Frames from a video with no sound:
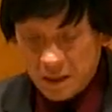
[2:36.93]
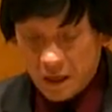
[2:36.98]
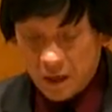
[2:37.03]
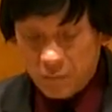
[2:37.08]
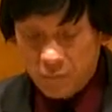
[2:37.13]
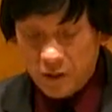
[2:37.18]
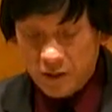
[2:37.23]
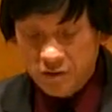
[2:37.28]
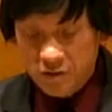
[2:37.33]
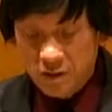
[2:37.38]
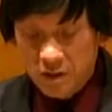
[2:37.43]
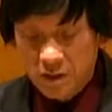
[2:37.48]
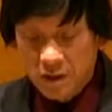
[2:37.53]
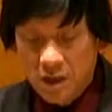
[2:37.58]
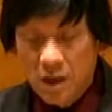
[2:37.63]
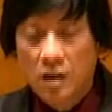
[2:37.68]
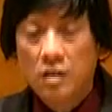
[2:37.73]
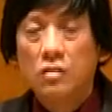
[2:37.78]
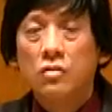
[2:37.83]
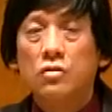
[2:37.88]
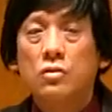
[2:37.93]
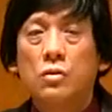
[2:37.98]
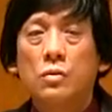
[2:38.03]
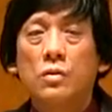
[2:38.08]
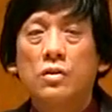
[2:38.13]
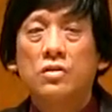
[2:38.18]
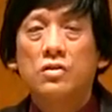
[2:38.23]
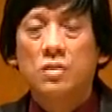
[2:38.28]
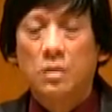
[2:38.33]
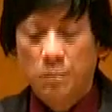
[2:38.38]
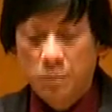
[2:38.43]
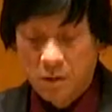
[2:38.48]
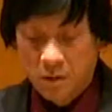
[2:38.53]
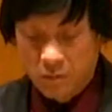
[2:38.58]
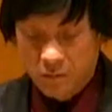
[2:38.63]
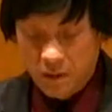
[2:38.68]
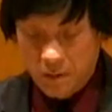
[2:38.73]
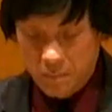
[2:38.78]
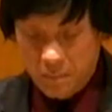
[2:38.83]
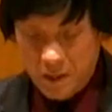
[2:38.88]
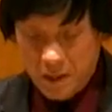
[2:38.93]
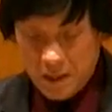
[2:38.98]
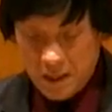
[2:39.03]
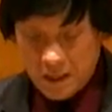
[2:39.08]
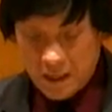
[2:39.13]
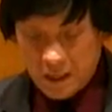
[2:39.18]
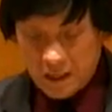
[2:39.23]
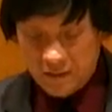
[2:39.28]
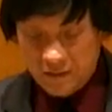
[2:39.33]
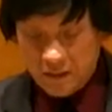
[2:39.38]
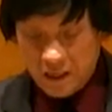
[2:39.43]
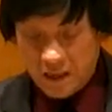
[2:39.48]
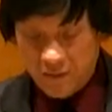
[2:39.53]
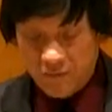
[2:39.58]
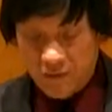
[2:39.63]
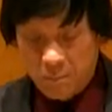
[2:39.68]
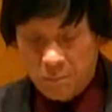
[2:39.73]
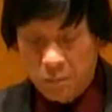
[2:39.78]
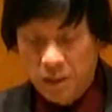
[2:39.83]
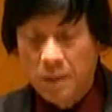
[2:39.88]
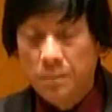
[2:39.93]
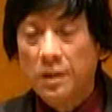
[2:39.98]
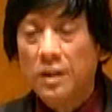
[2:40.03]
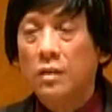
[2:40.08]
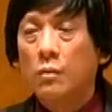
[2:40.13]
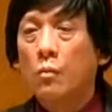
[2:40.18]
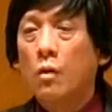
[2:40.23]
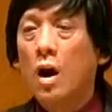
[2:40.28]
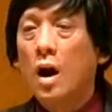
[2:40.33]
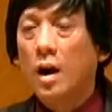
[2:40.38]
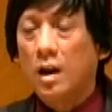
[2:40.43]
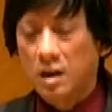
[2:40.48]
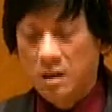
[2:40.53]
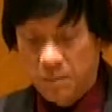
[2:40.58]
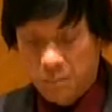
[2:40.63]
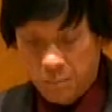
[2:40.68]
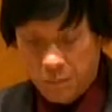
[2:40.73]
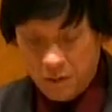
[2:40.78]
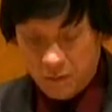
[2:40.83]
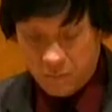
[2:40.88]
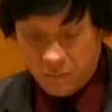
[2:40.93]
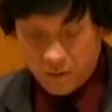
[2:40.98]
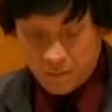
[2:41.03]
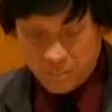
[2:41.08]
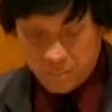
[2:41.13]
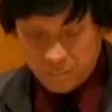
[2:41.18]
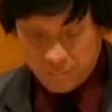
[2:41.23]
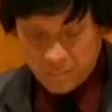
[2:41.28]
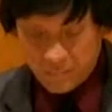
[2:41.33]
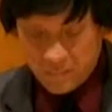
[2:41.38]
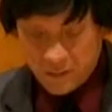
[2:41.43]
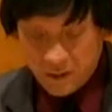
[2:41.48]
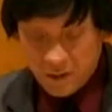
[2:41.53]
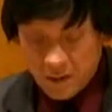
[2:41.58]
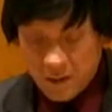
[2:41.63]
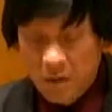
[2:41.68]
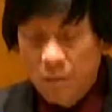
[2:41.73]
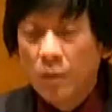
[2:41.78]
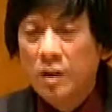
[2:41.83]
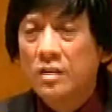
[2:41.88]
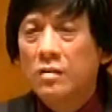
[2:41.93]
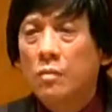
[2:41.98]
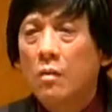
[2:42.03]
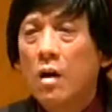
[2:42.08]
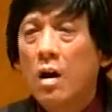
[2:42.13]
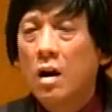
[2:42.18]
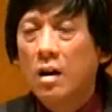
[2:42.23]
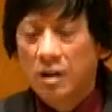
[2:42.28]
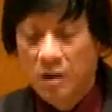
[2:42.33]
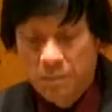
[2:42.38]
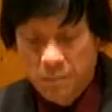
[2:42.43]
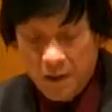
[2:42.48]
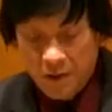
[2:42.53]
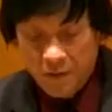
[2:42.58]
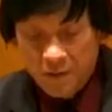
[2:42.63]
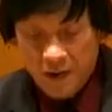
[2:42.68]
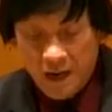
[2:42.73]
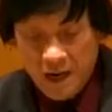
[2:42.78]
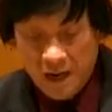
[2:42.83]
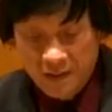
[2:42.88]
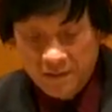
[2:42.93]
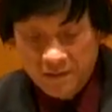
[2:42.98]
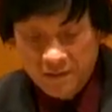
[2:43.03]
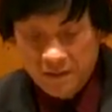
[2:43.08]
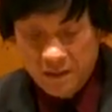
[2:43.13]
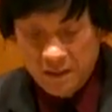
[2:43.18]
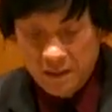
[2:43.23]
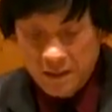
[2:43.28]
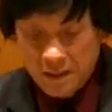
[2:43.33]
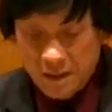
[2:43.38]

a Russian Jewish pilgrim instead of a Plymouth Rock pilgrim. "What's wrong?" her mother asks.